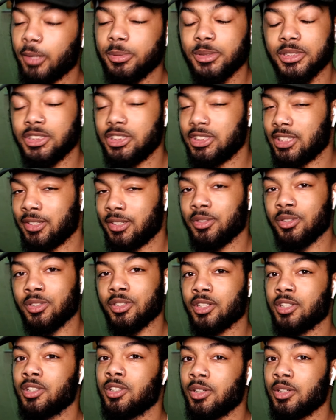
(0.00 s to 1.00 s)
helps the channel
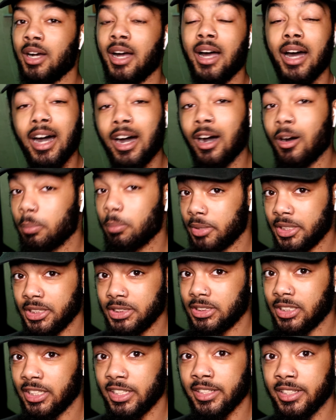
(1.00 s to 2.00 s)
grow. I'll
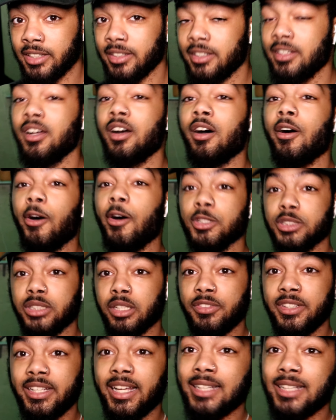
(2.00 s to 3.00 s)
appreciate it.
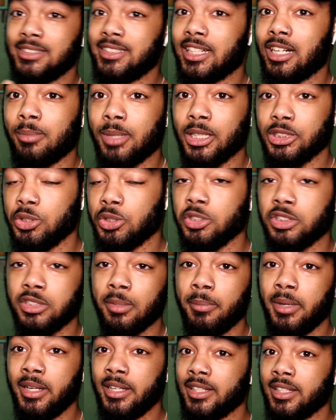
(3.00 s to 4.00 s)
Also, if you guys check out my
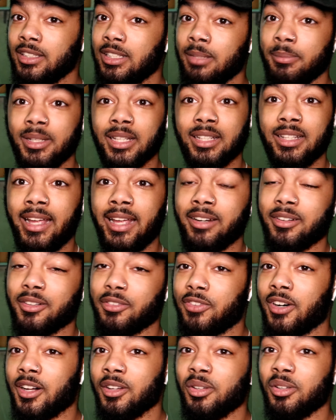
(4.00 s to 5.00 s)
social media, leave me a like
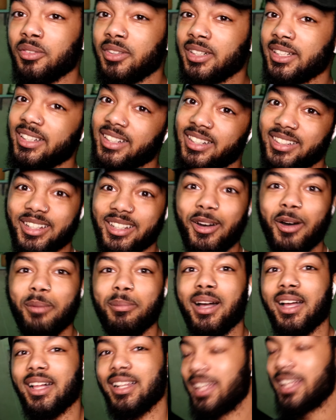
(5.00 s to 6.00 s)
or follow over there. That
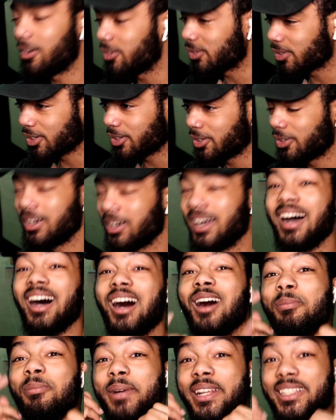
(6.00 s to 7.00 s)
help my clout grow.
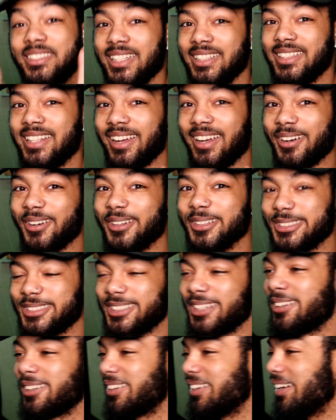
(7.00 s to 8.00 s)
I'll appreciate that.
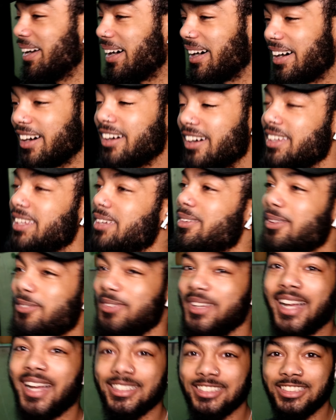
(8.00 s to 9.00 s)
Also, uh, even
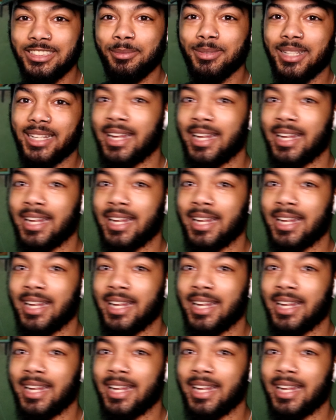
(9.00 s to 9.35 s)
if you guys leave me